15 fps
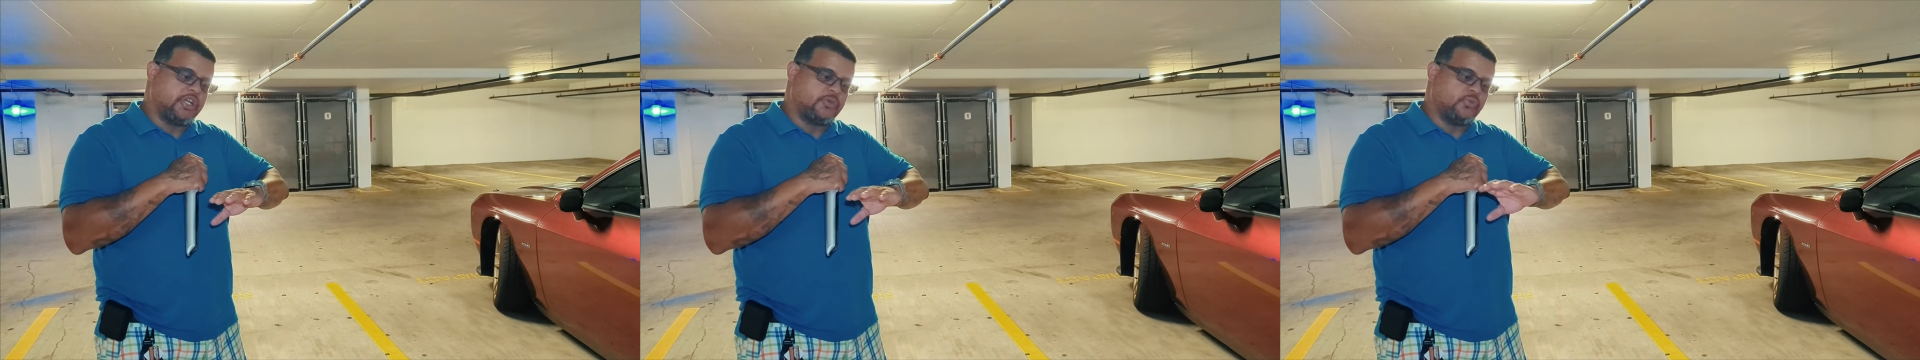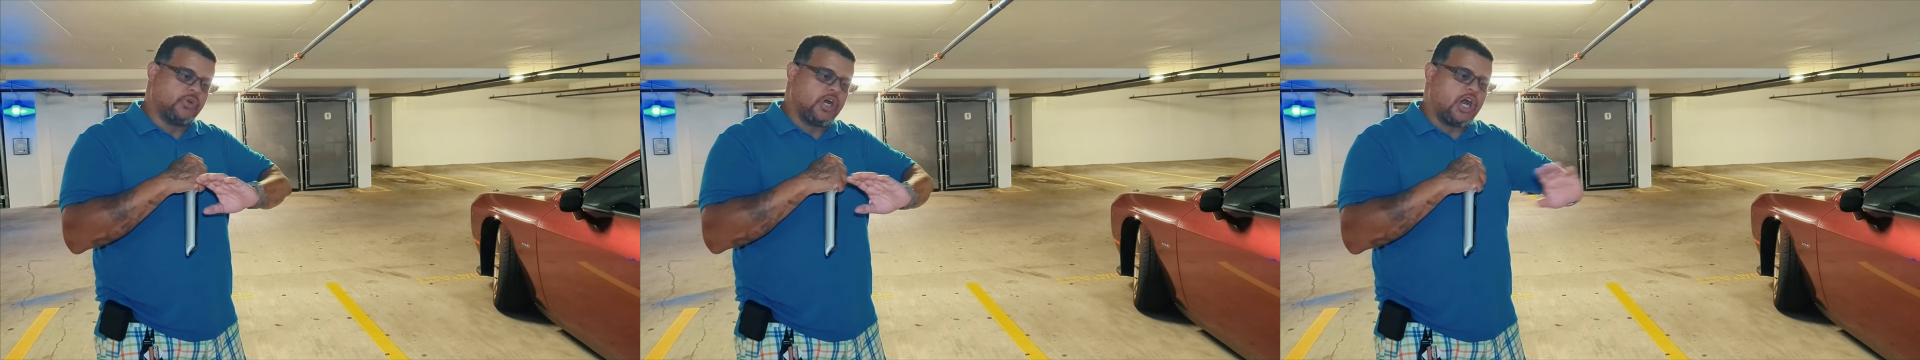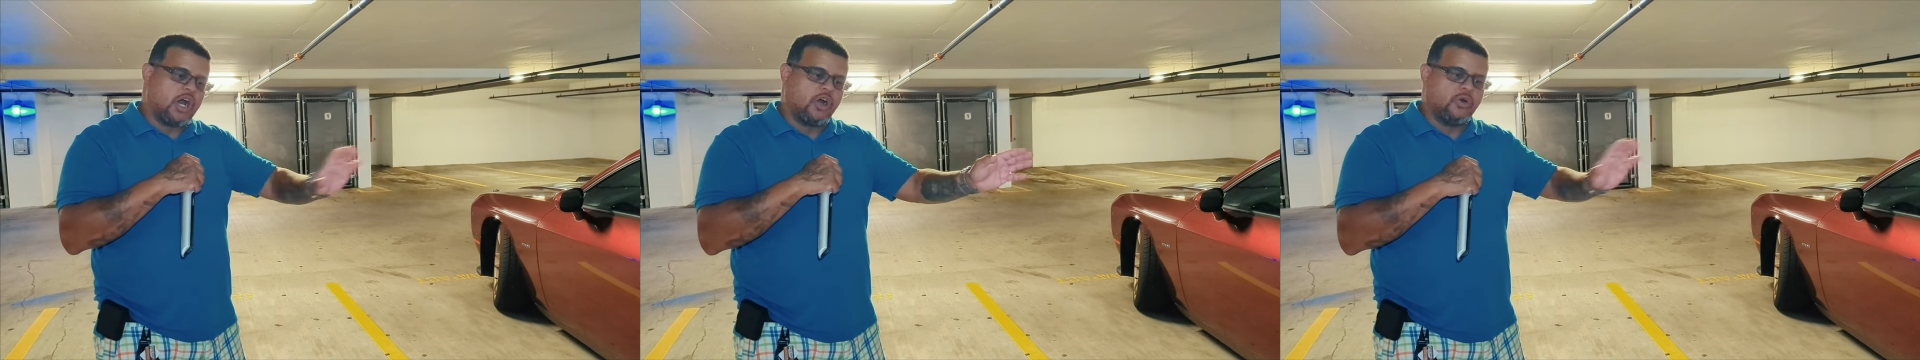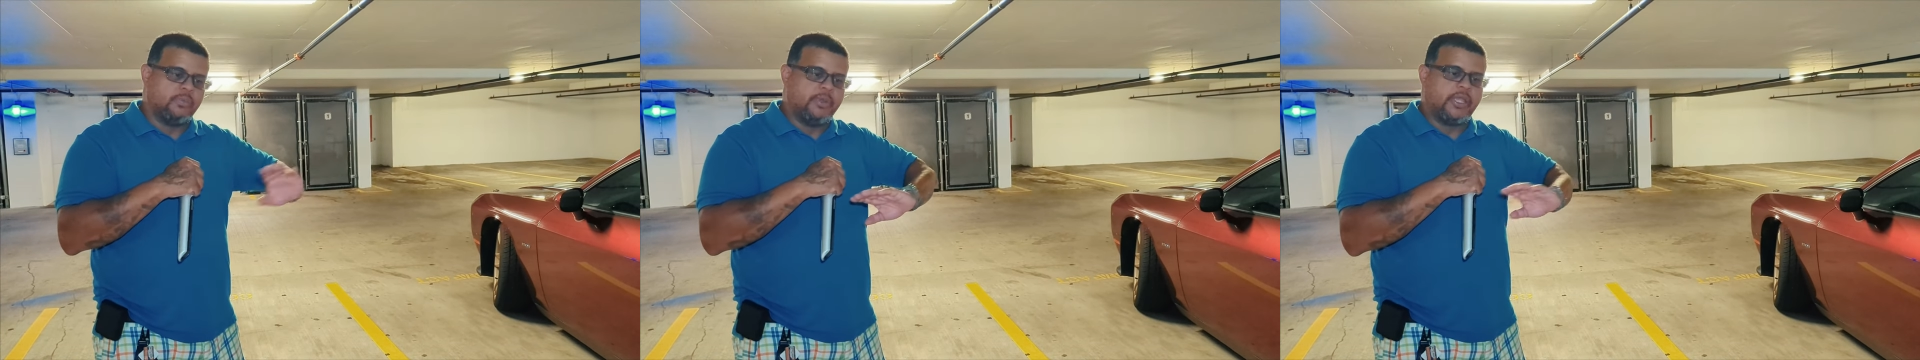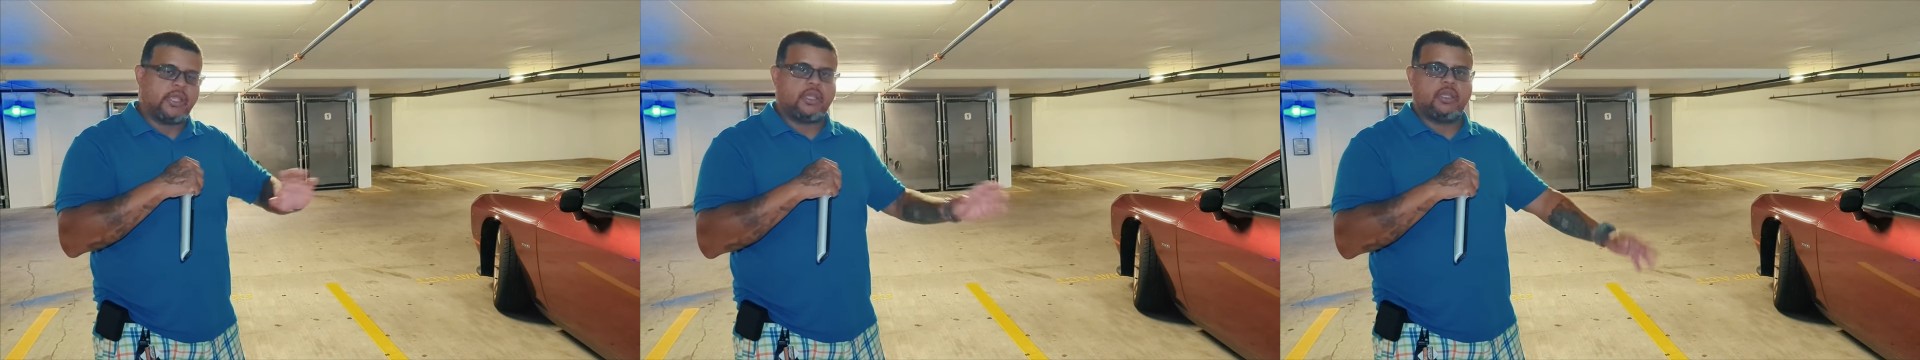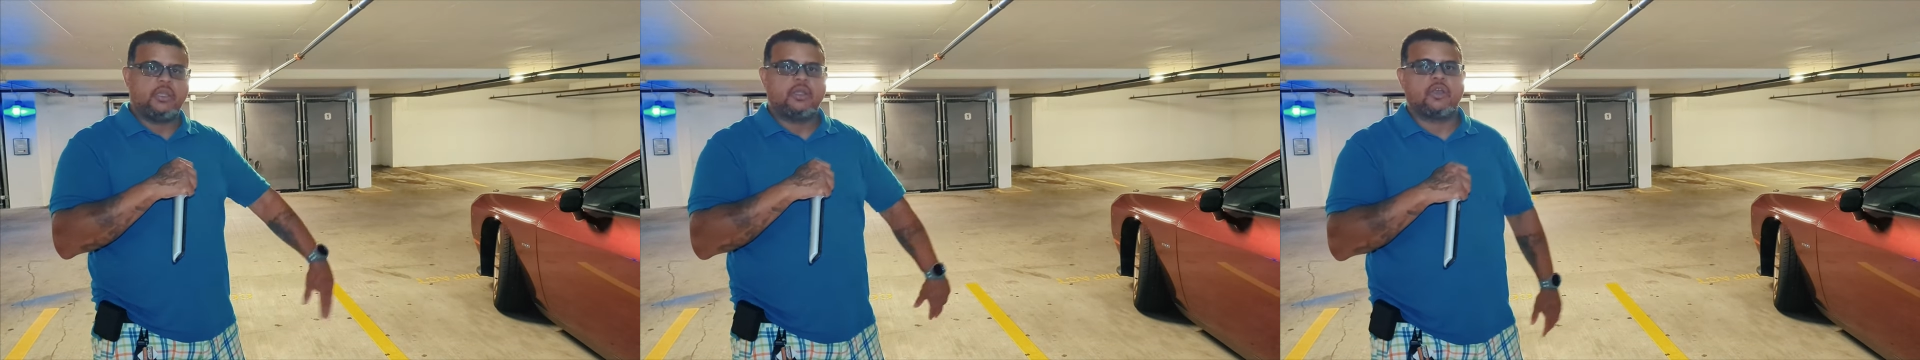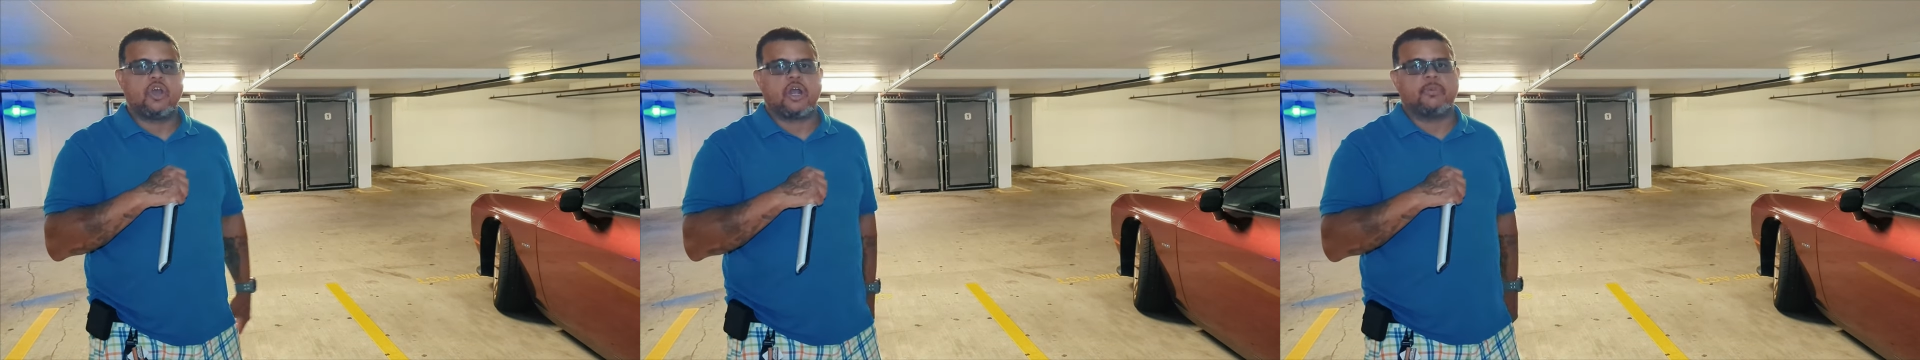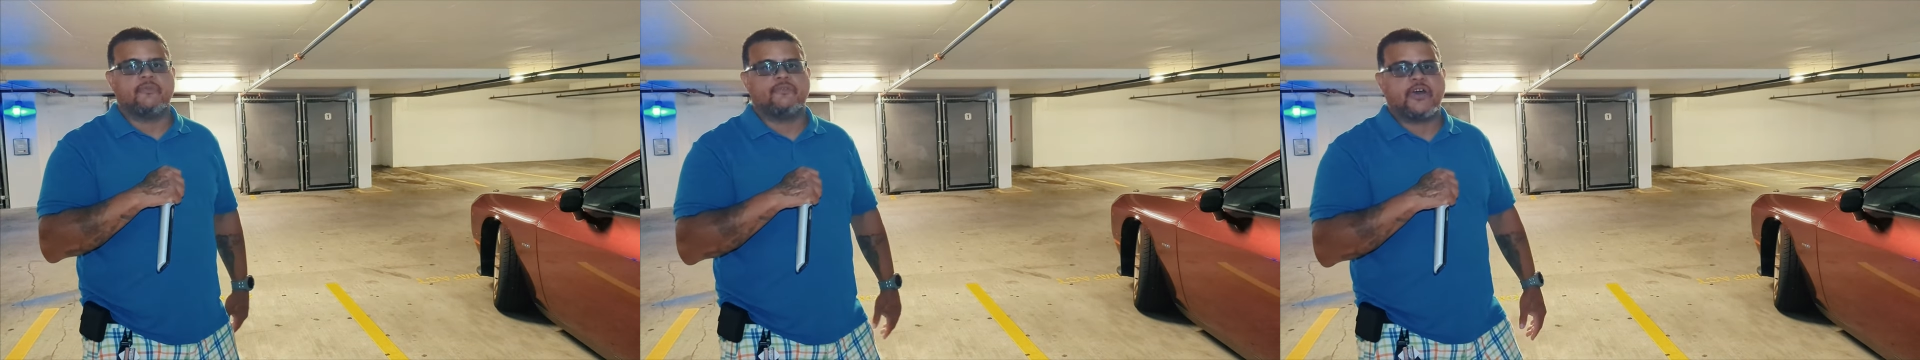you won't see the uh,
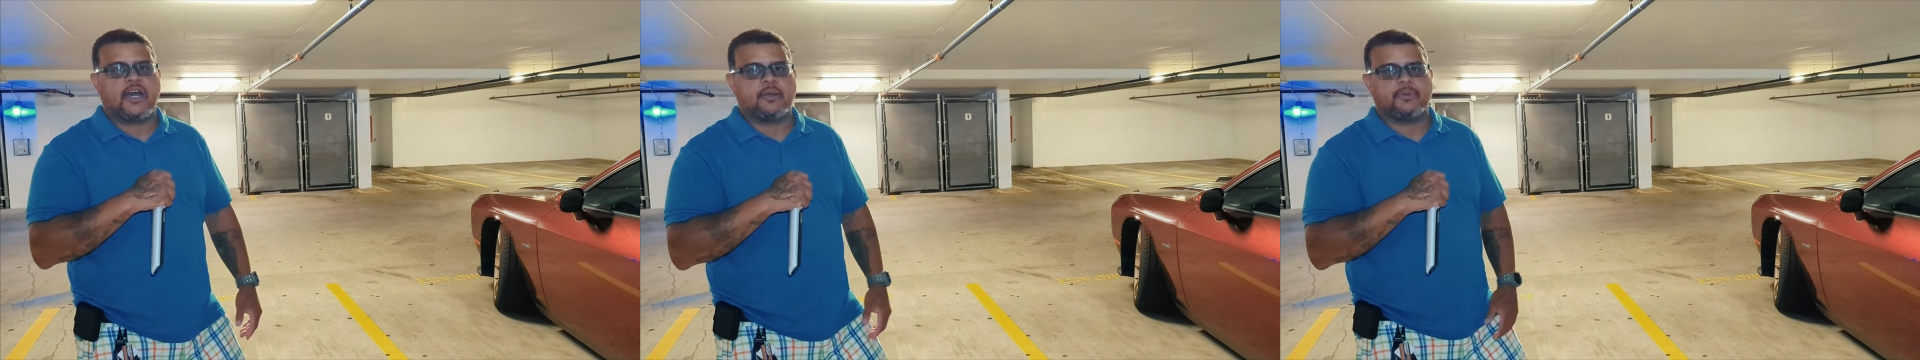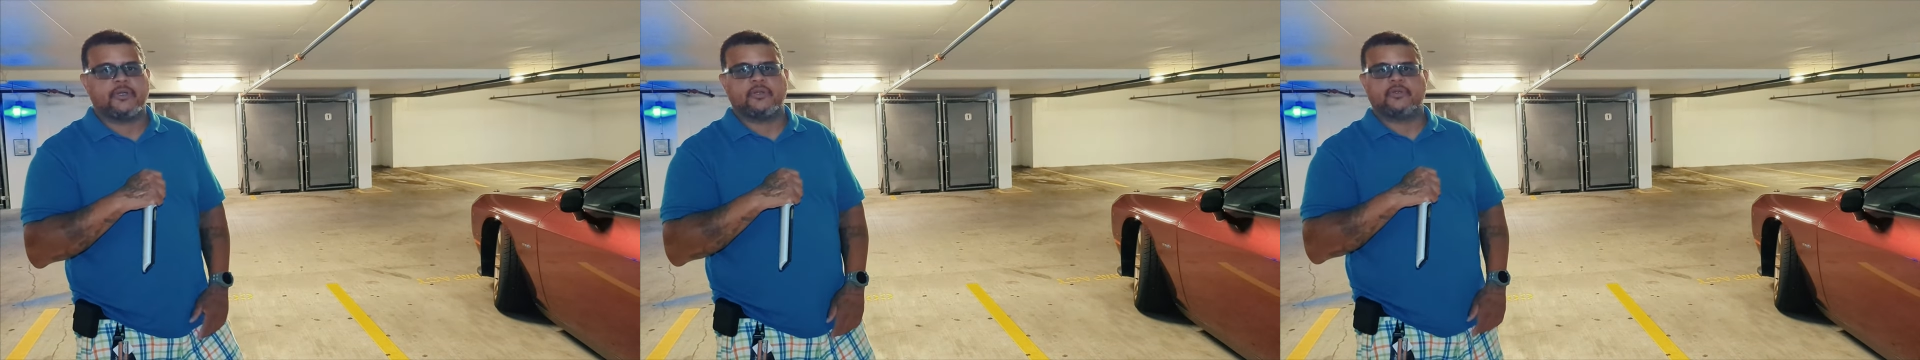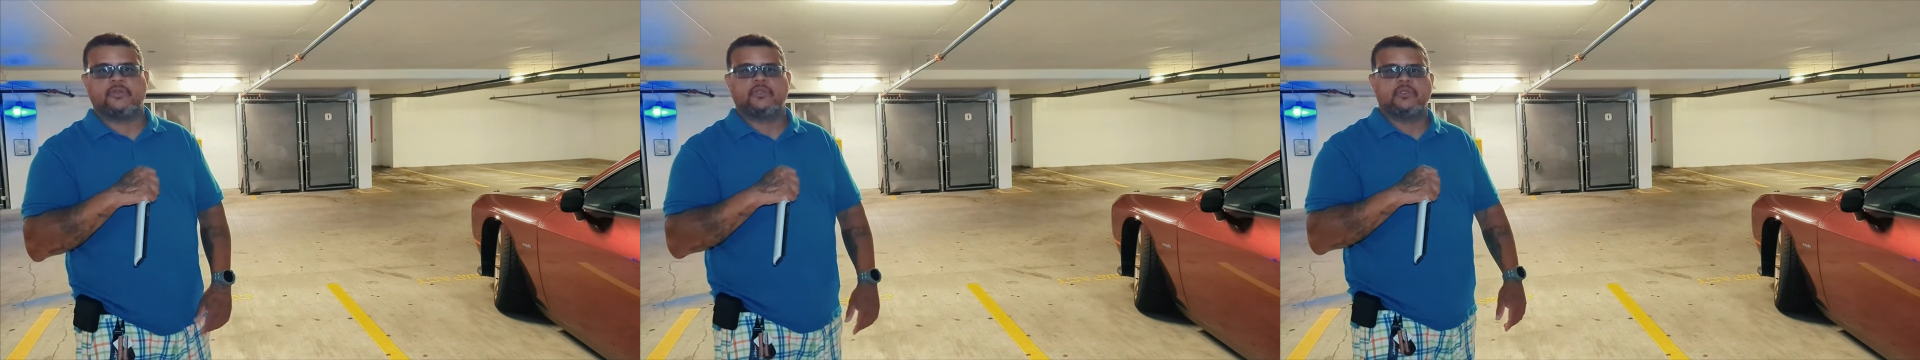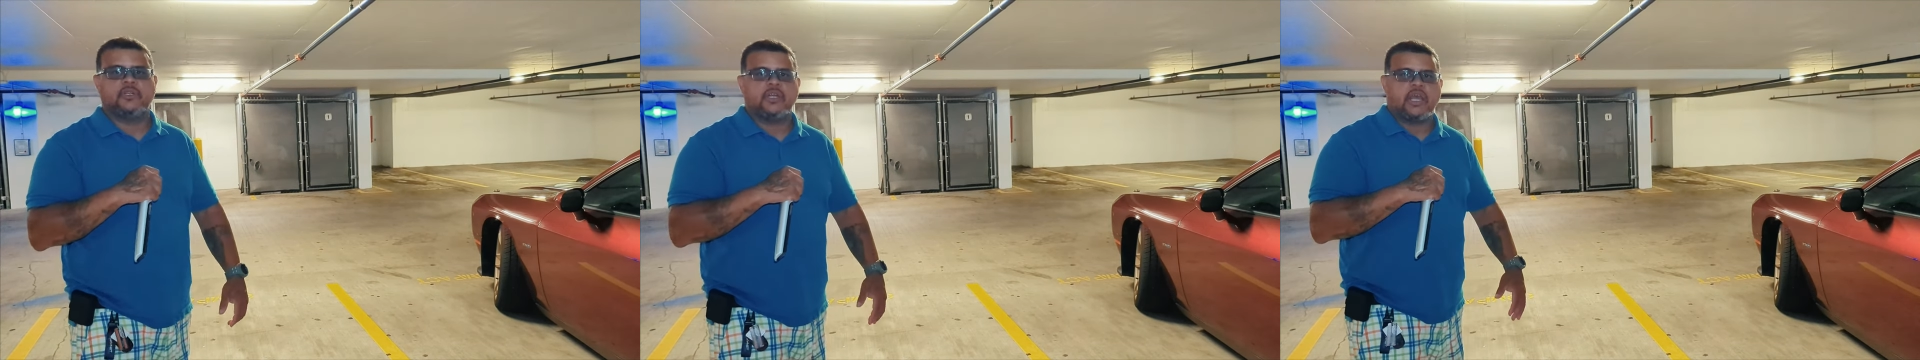anti-lock brakes,